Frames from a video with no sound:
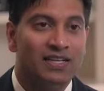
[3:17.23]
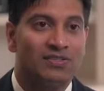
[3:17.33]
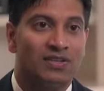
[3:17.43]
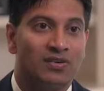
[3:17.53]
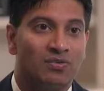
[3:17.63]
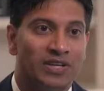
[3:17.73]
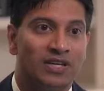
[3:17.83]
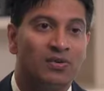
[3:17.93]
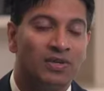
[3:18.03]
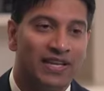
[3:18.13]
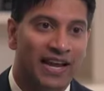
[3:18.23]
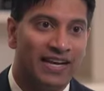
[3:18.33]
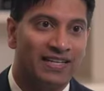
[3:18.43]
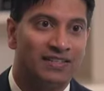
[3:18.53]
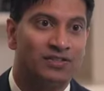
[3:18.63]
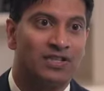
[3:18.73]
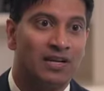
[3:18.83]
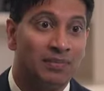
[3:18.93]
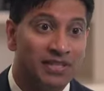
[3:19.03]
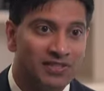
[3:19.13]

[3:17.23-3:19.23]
So we know with acne there's going to be a